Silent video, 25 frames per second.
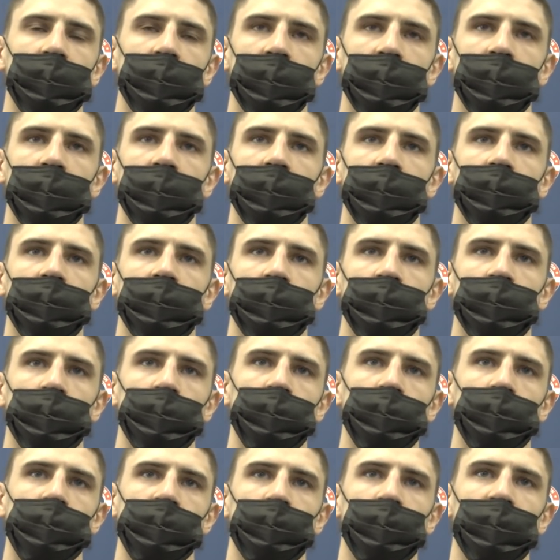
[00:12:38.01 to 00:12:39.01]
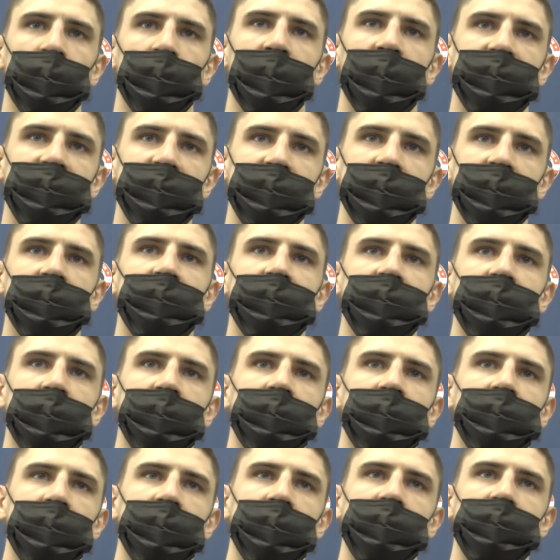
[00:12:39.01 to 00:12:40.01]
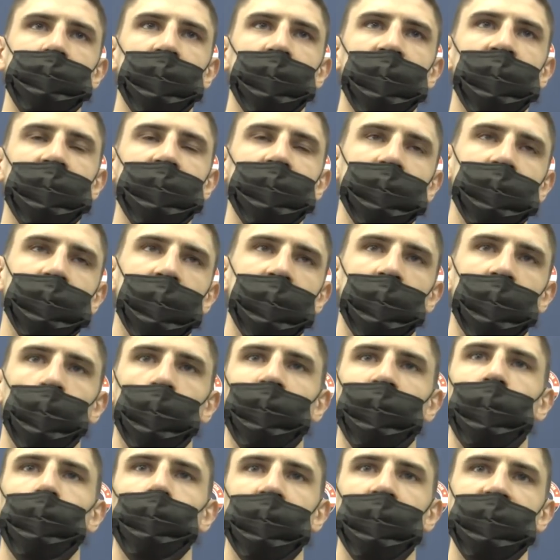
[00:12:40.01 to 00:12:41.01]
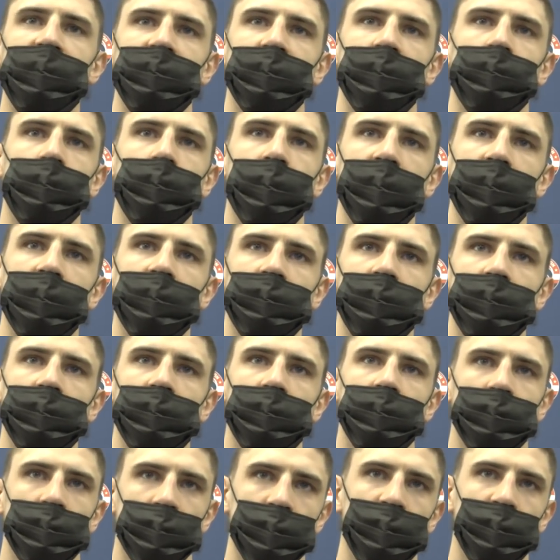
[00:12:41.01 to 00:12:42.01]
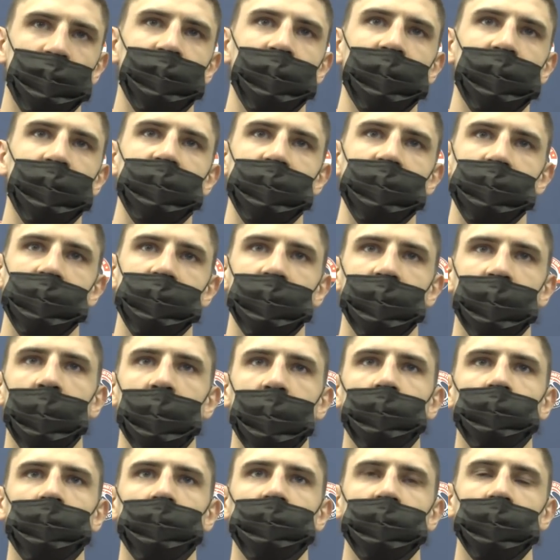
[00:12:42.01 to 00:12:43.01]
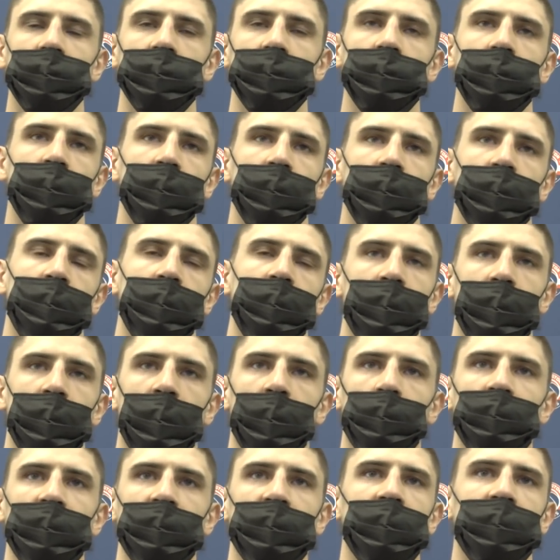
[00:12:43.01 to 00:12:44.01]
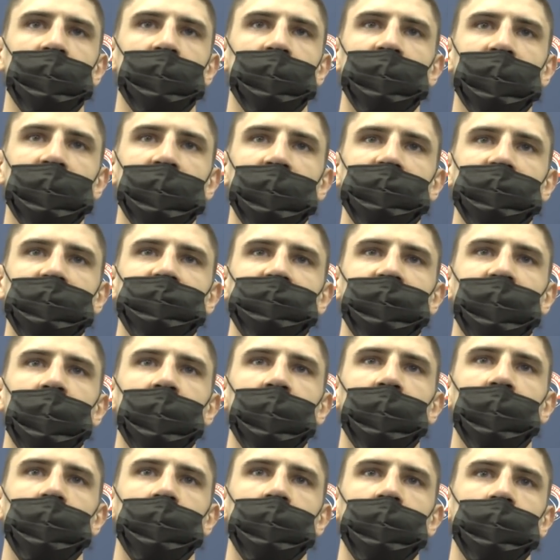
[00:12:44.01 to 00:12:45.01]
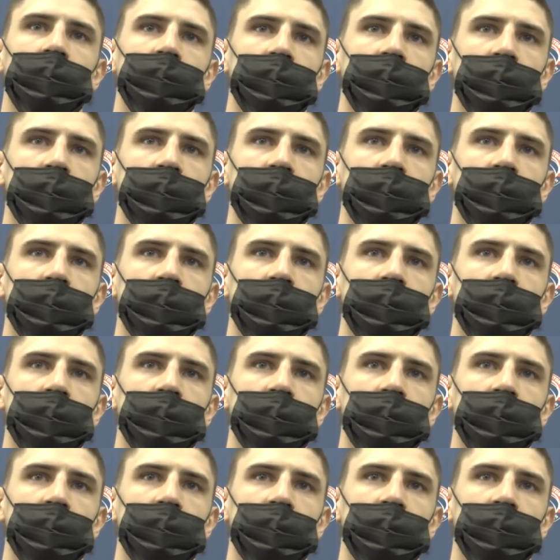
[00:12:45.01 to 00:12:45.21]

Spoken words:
And then usually we get six minutes, and then whoever plays the best finishes the games. I mean, I think it's fair.